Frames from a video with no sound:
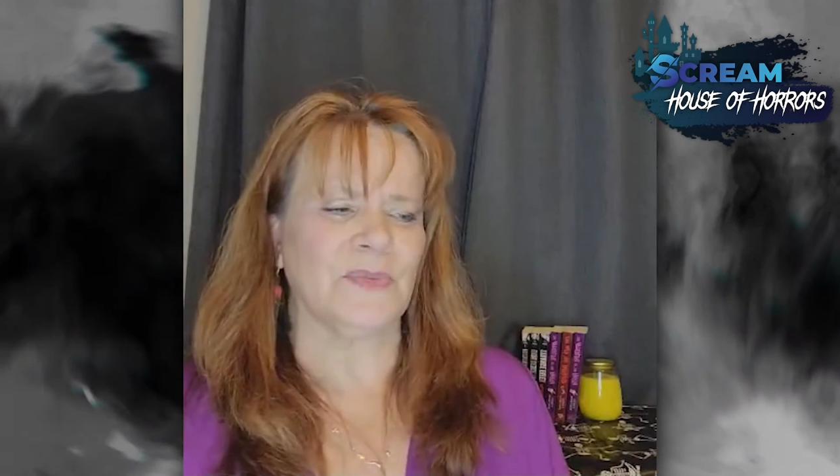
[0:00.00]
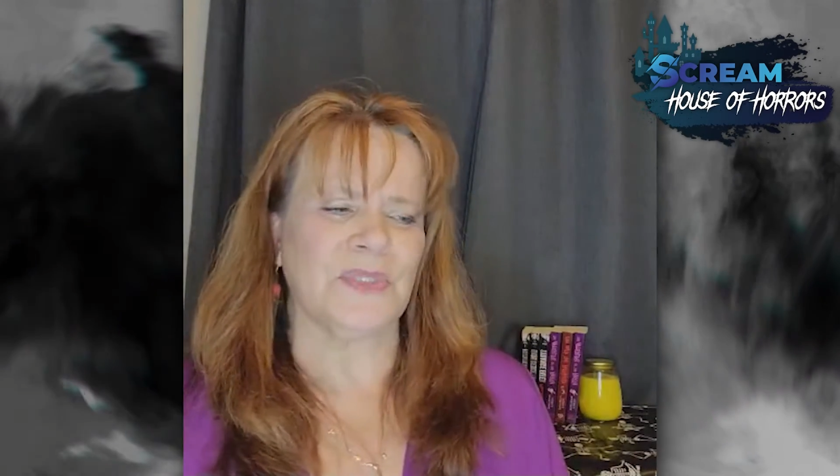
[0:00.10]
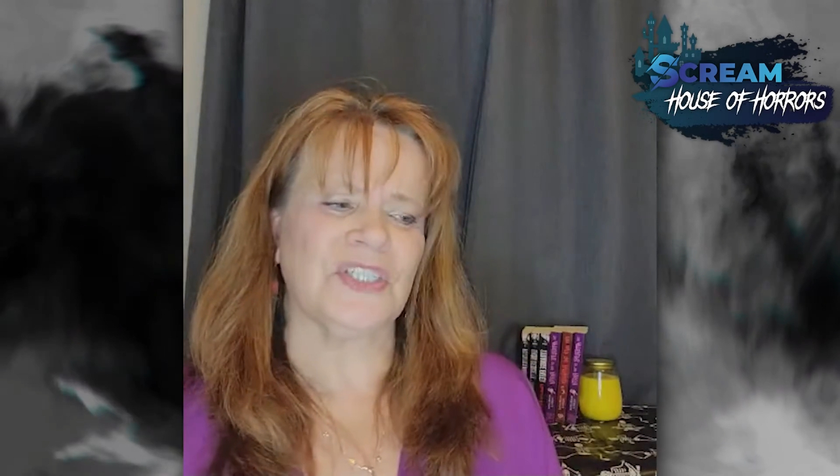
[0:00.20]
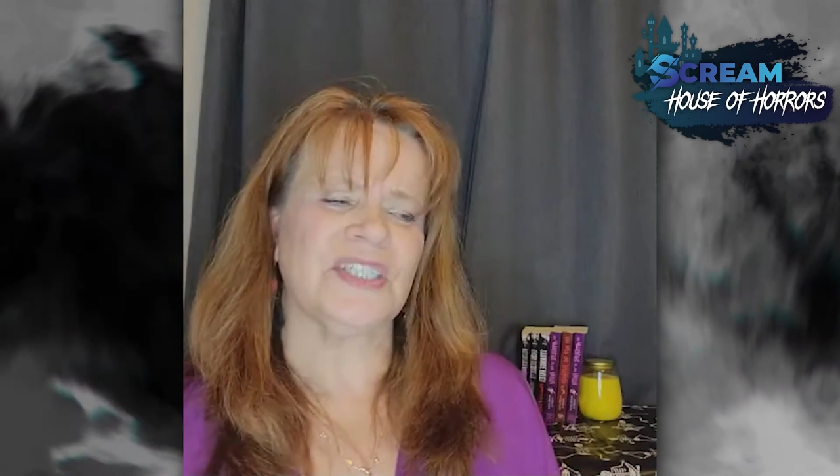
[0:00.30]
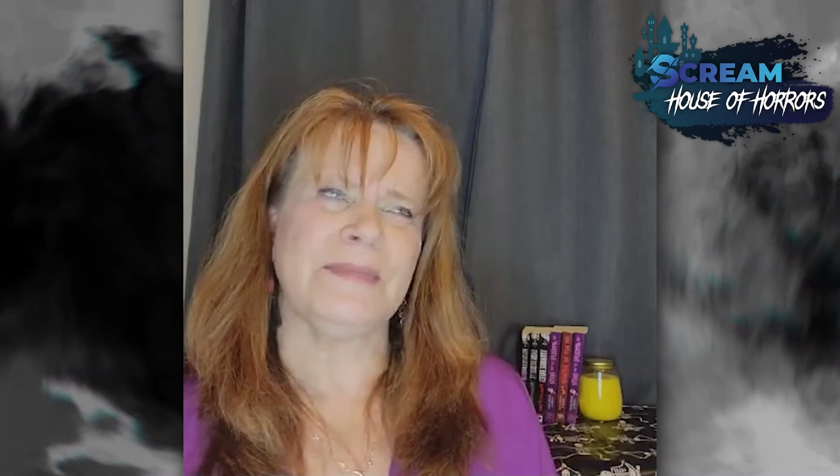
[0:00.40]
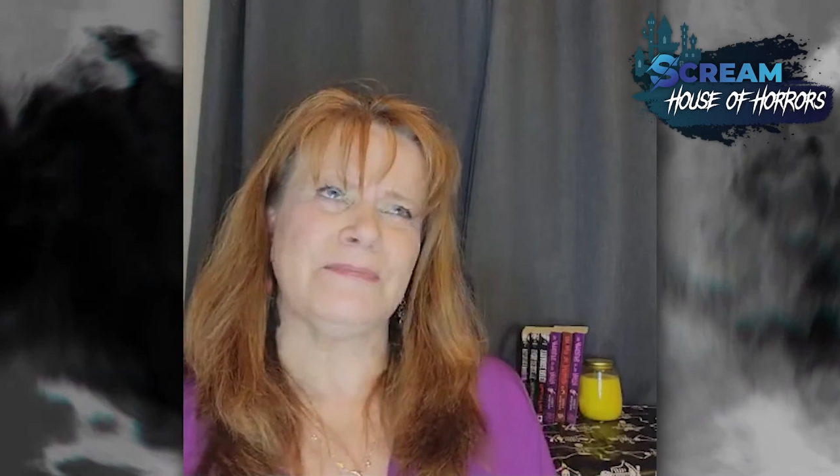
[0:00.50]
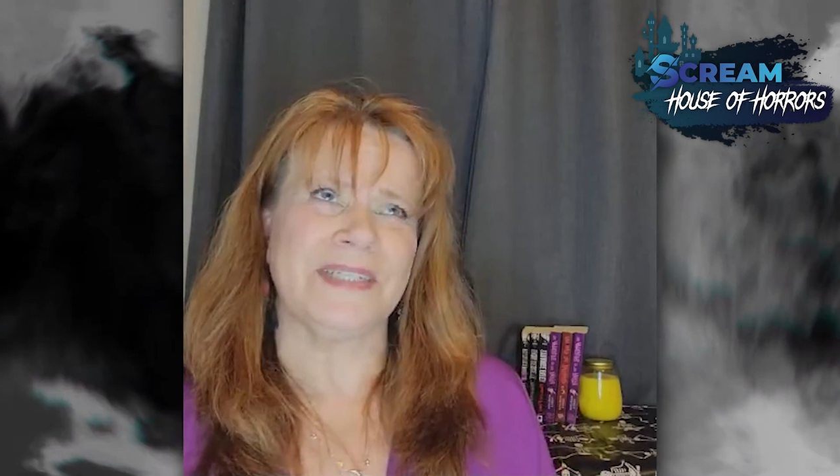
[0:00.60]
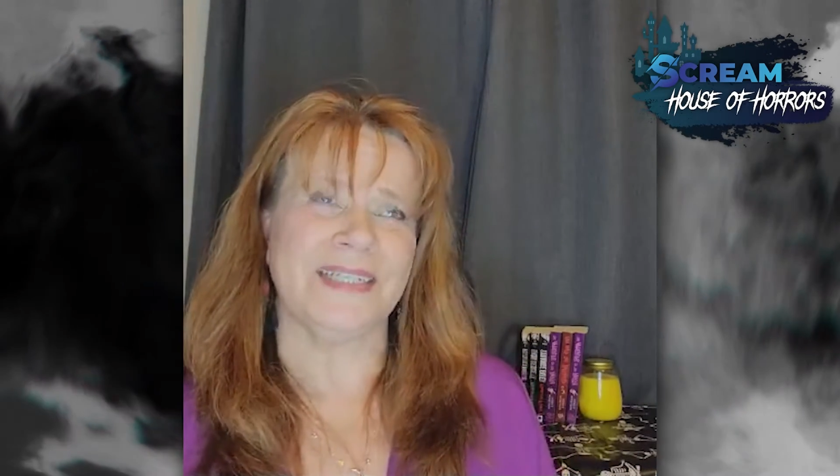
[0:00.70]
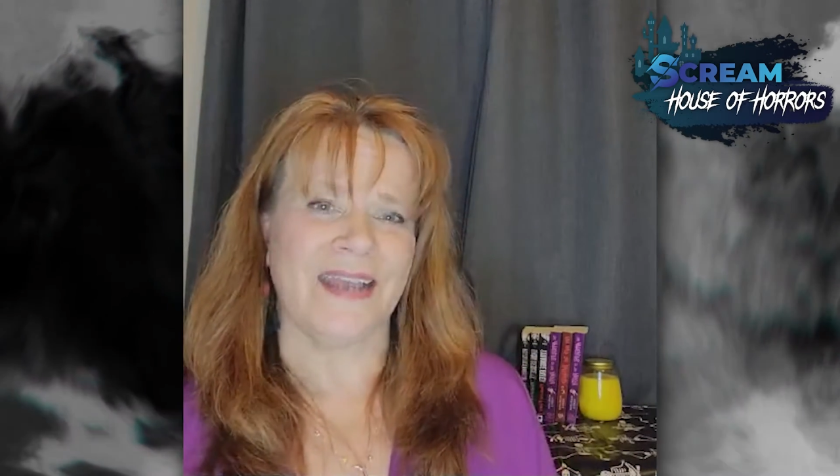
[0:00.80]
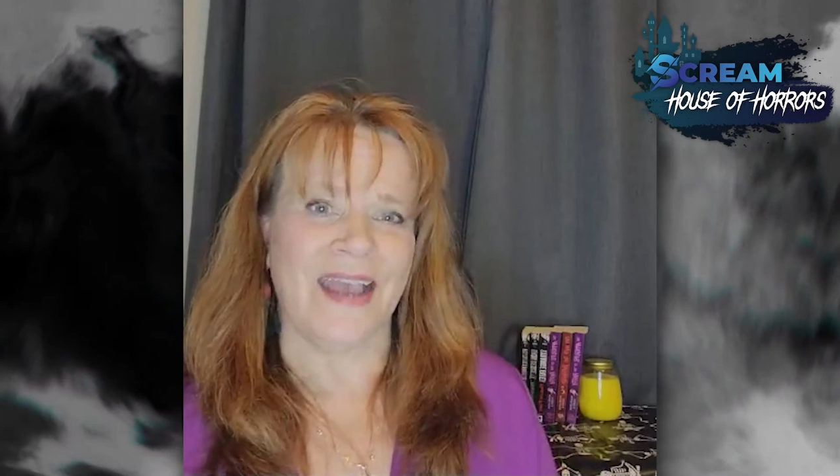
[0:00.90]
which seemed
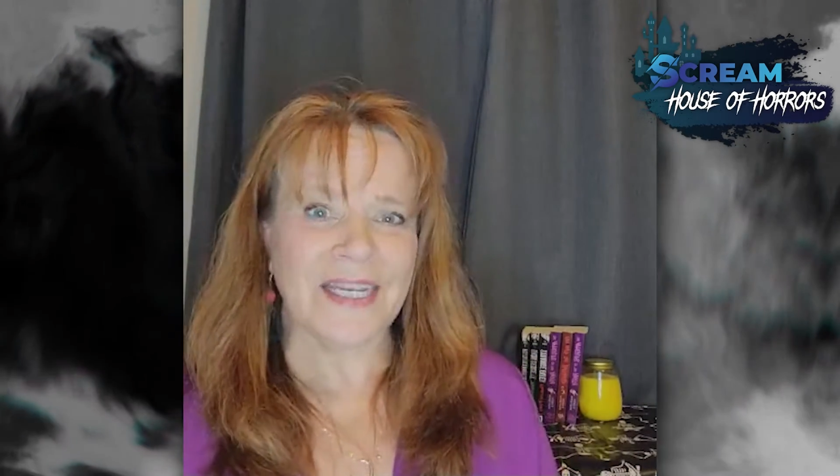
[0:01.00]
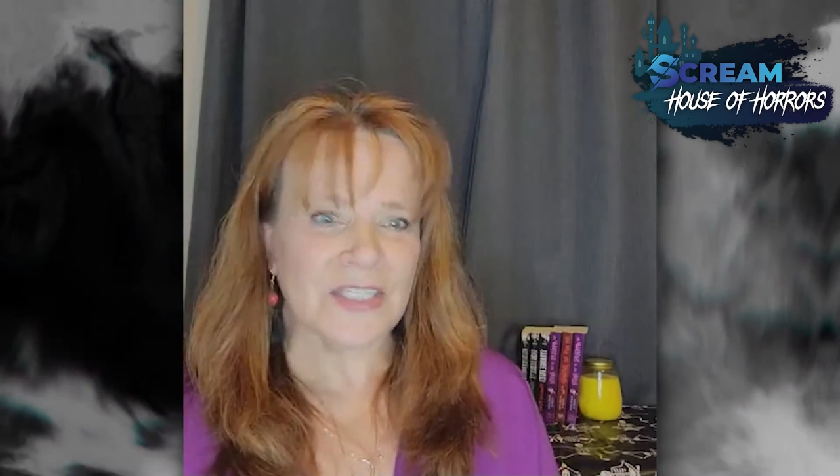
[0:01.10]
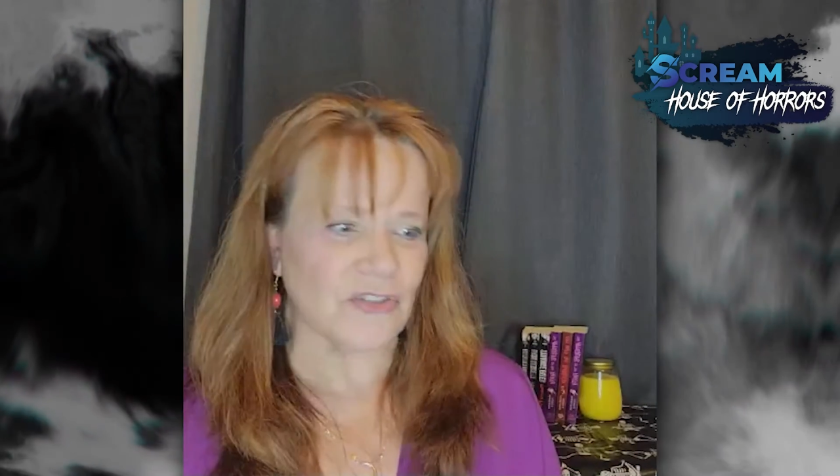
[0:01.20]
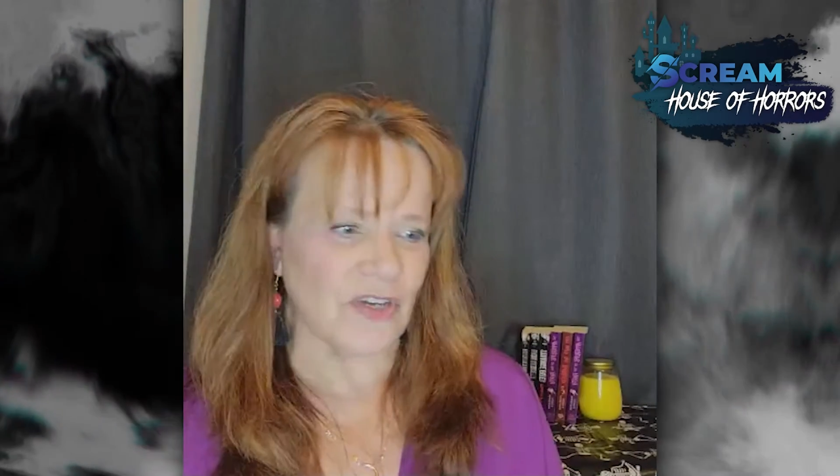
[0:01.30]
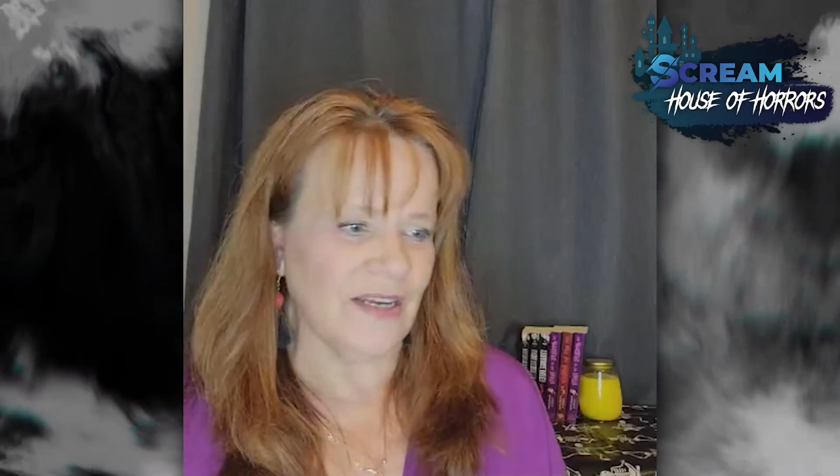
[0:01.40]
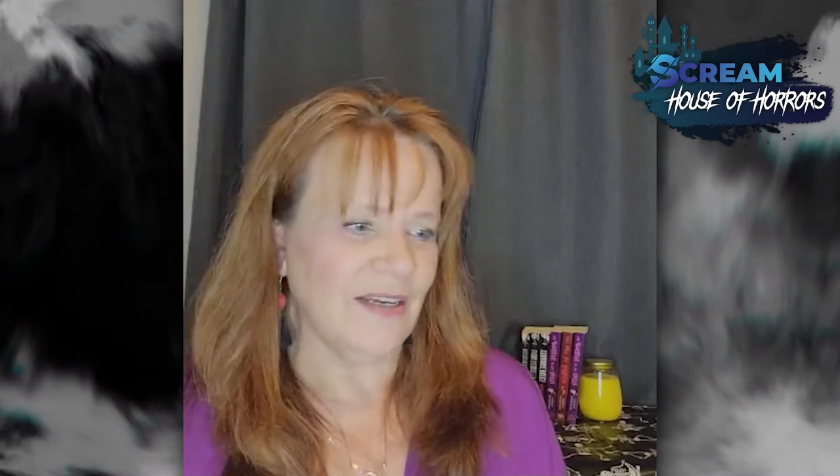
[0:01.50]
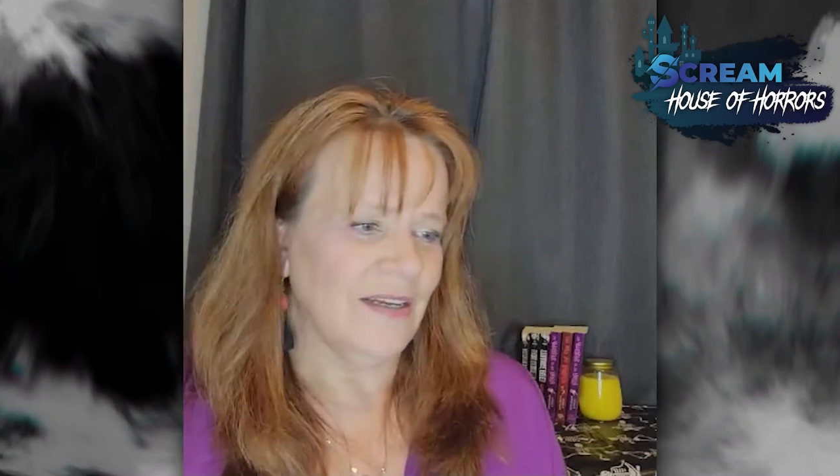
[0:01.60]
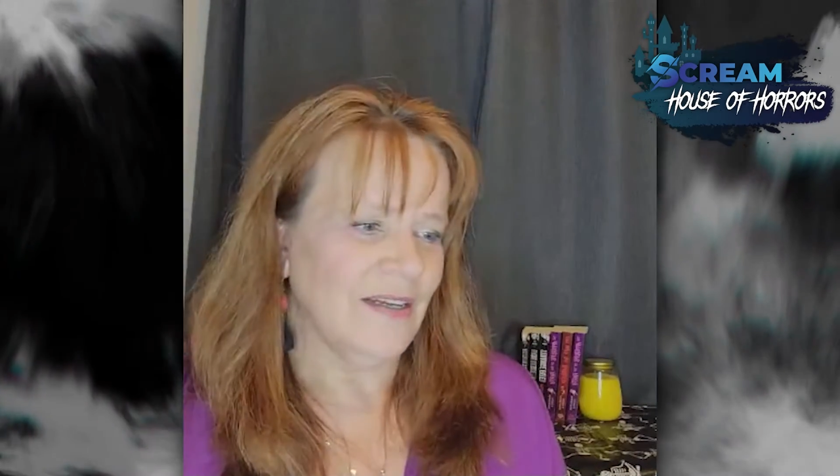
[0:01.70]
extra,